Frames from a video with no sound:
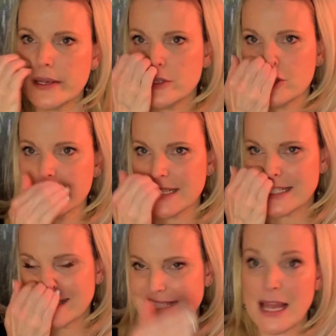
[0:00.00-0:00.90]
just
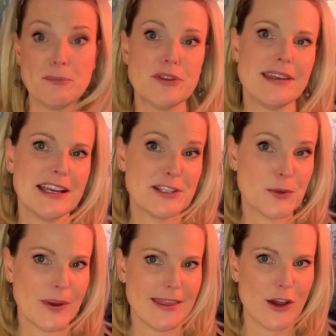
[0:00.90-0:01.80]
accept things the
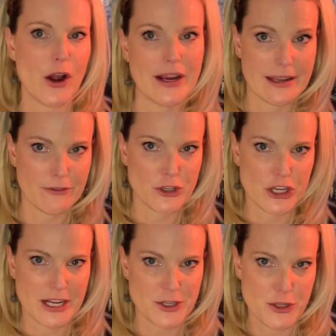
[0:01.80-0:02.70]
way they are and never
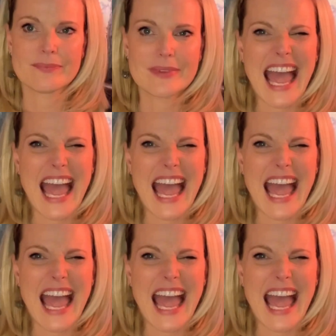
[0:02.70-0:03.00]
change them?